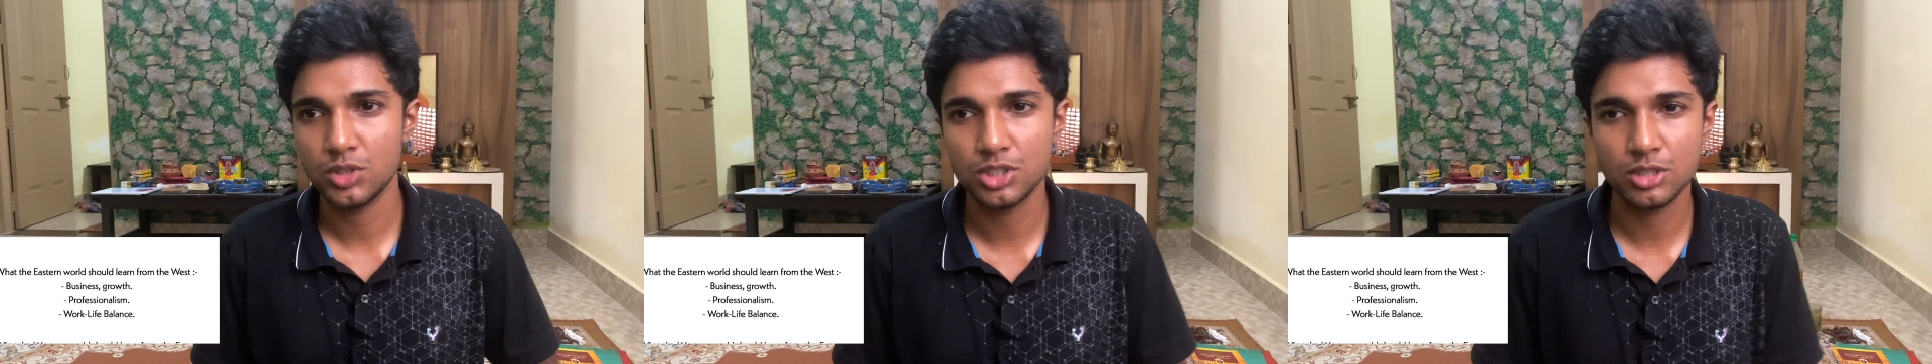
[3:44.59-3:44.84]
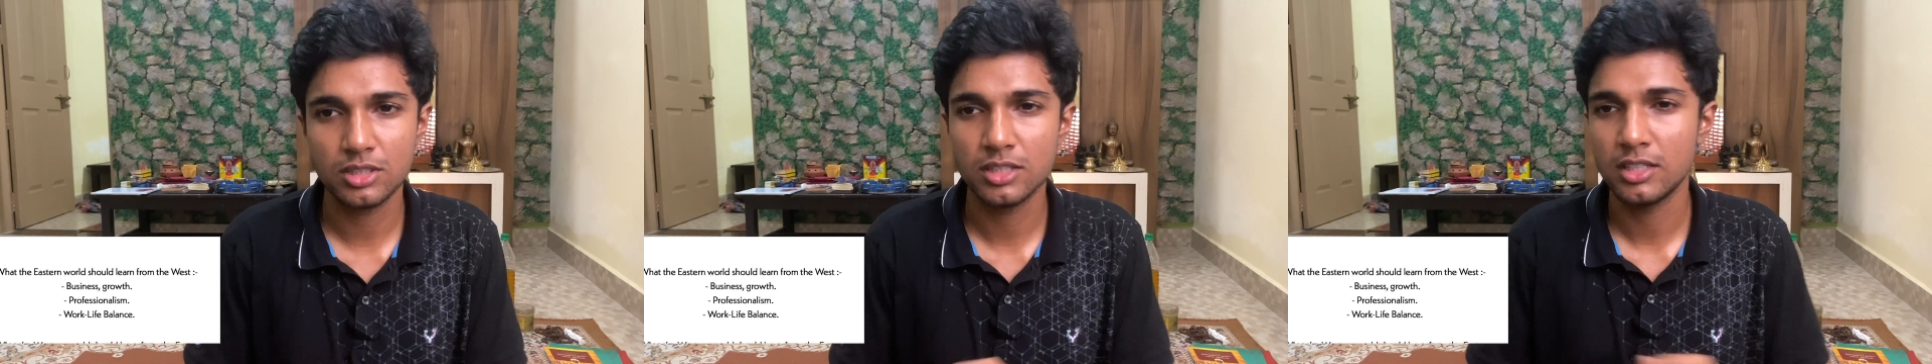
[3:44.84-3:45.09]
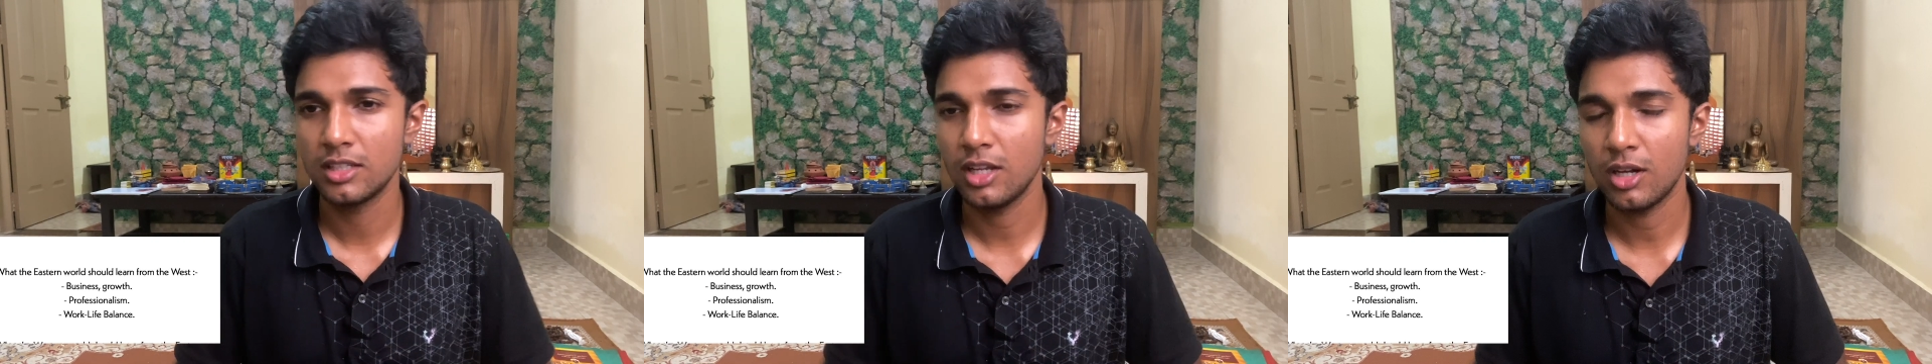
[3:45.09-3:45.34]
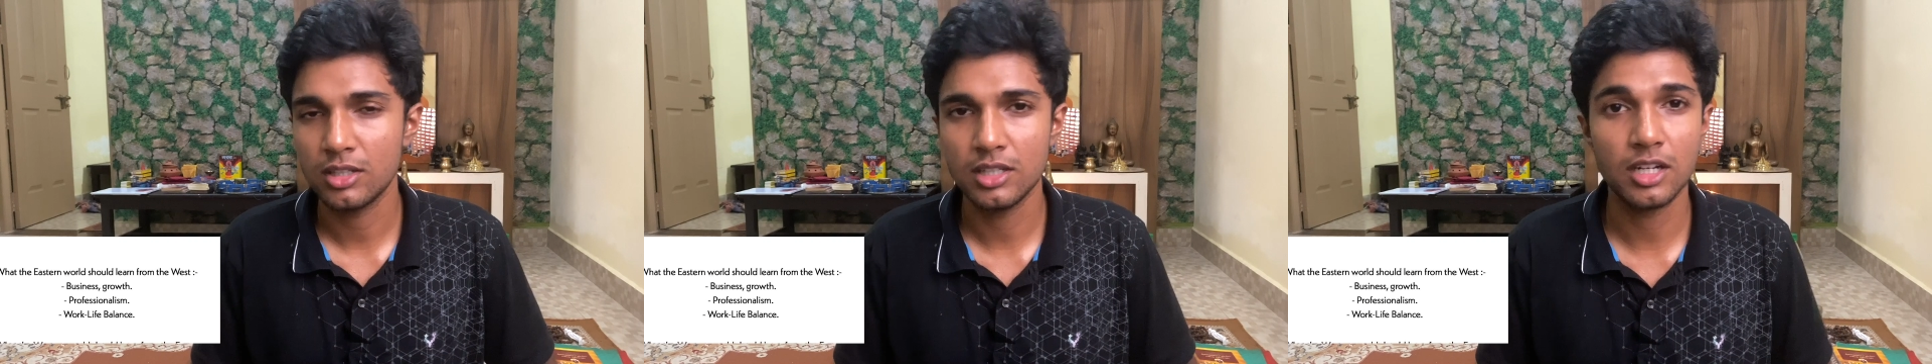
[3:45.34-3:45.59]
we should
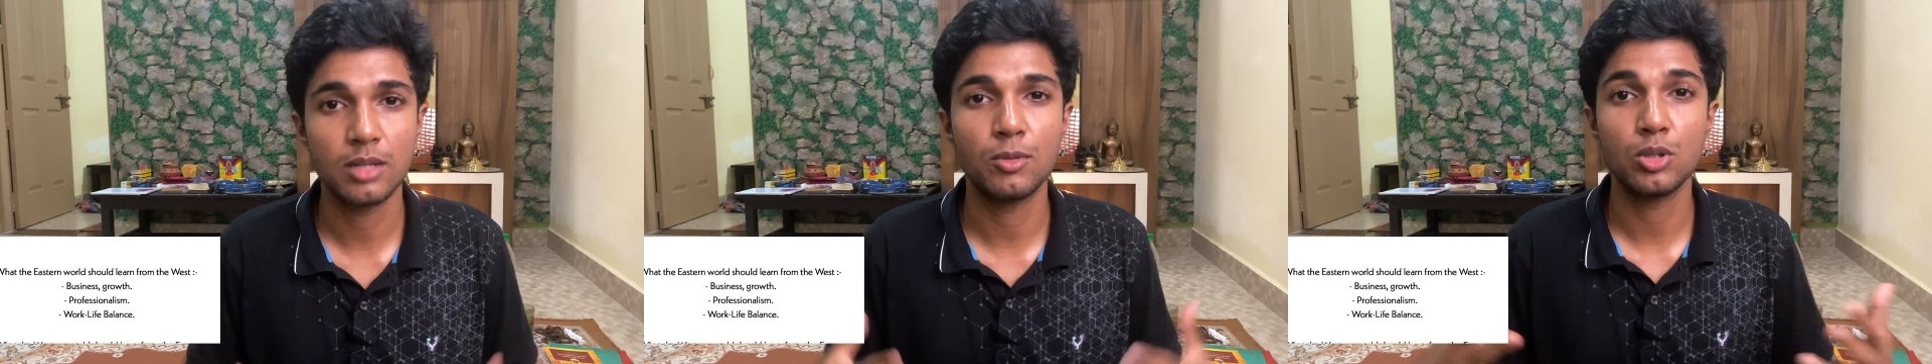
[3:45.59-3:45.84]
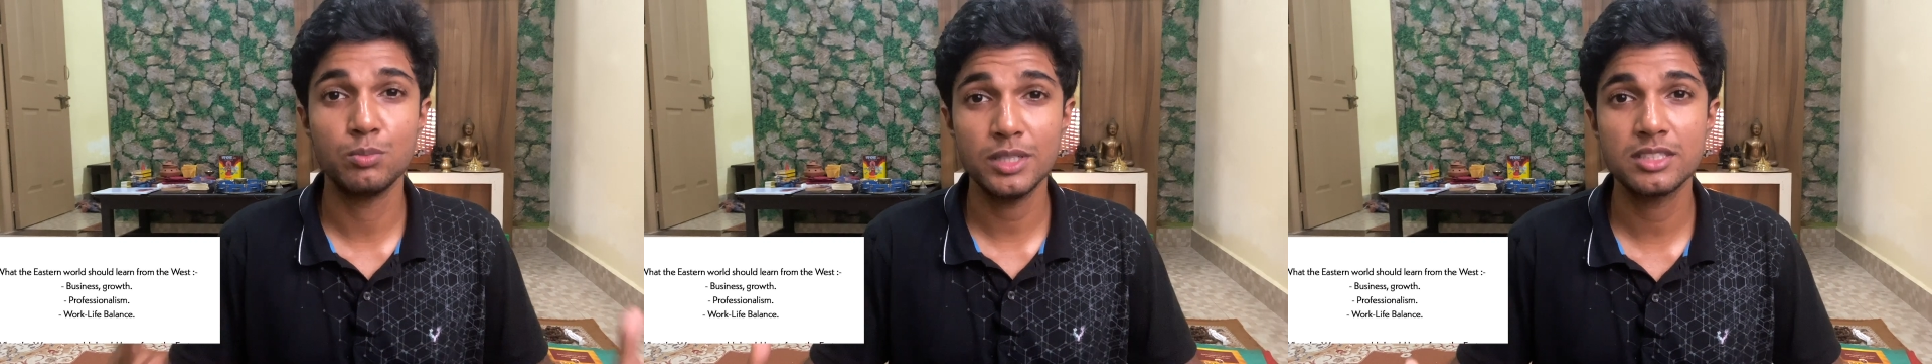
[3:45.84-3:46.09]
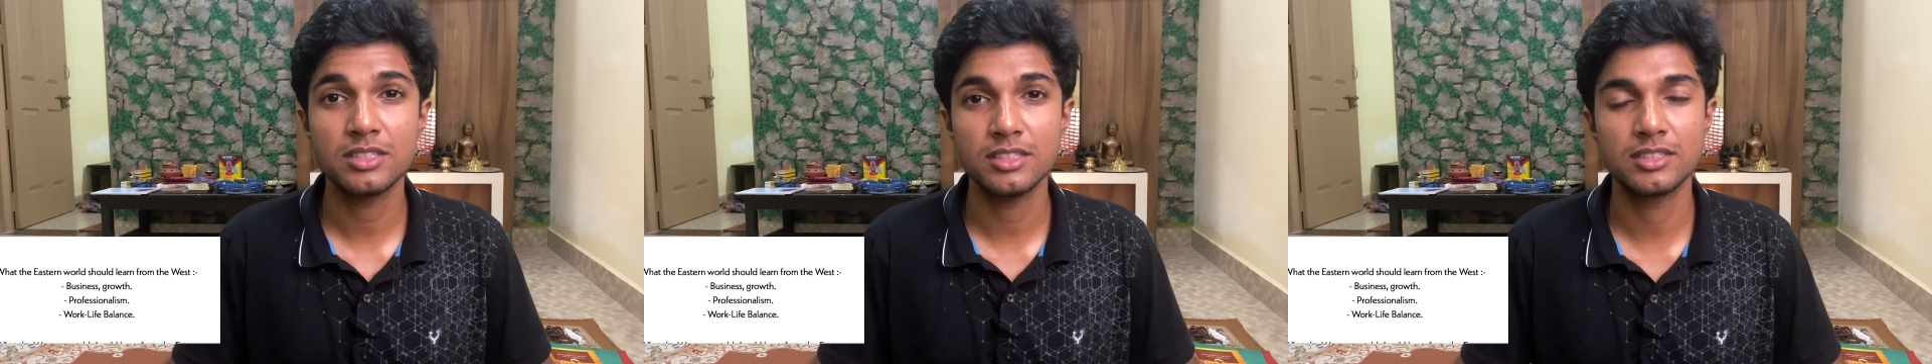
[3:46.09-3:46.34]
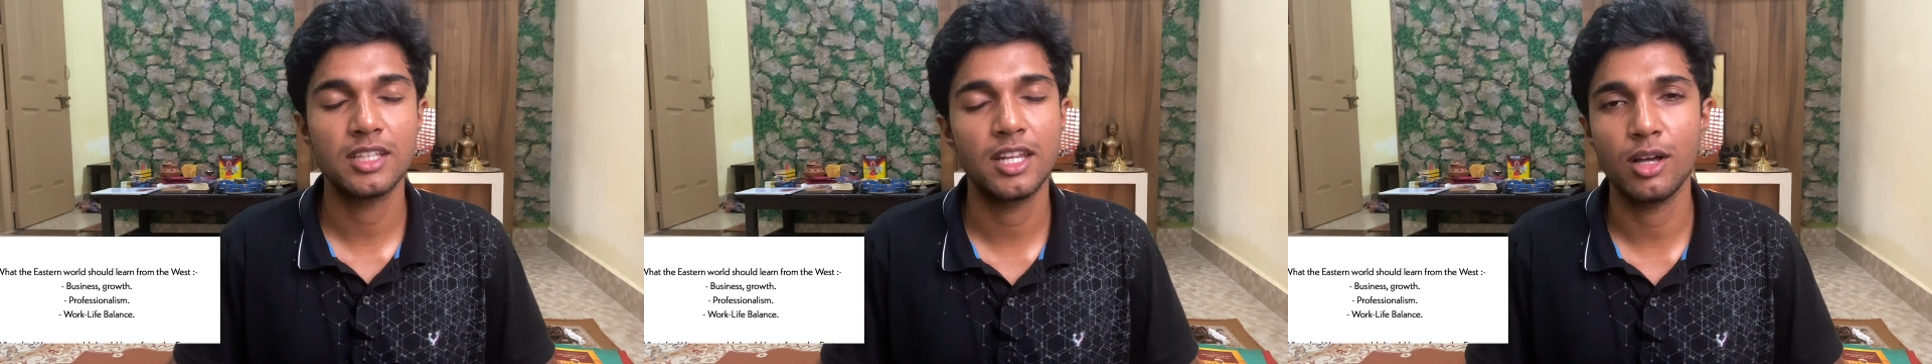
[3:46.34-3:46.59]
learn about
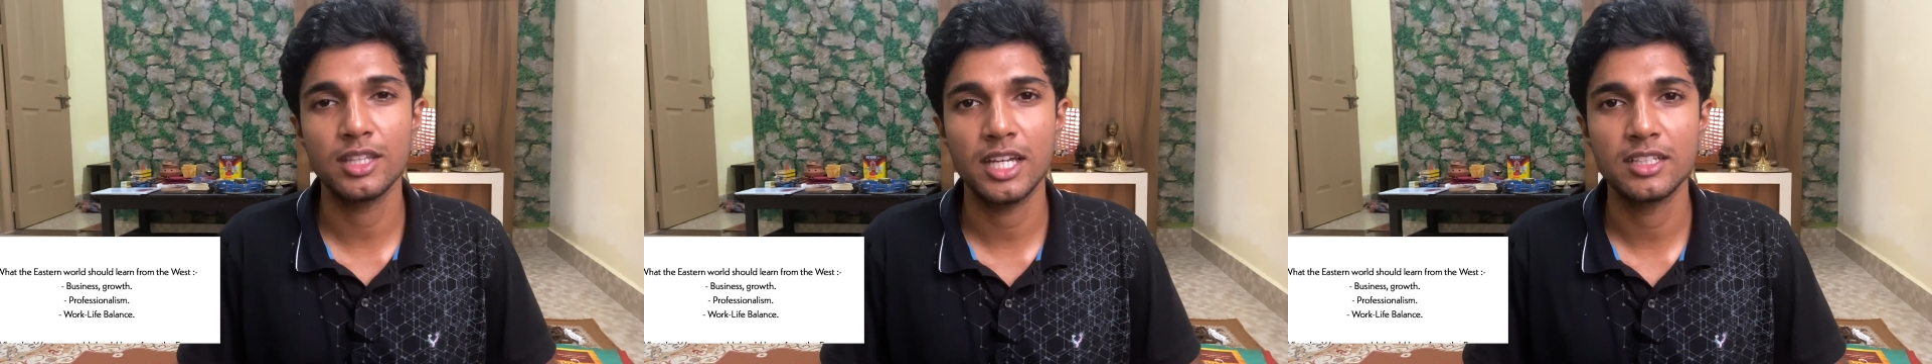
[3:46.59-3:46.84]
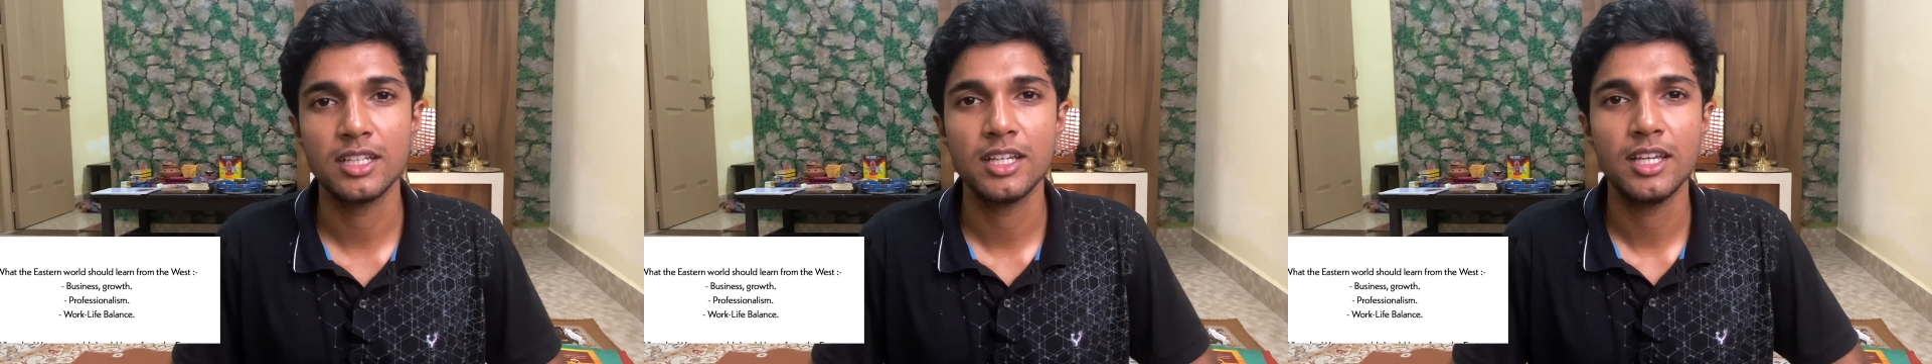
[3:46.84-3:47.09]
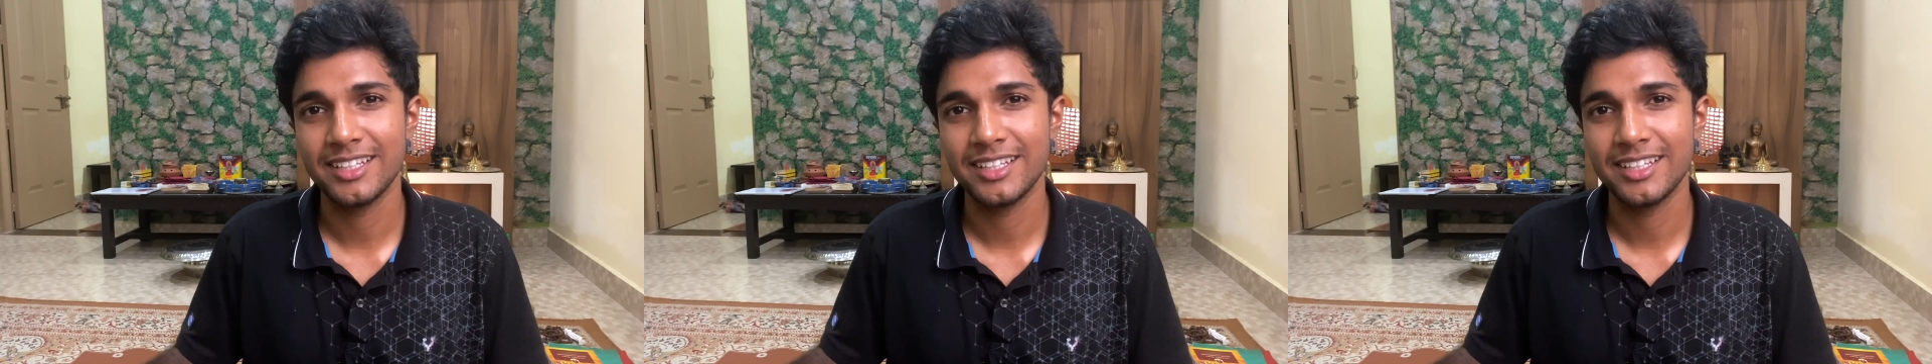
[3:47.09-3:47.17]
business and all that.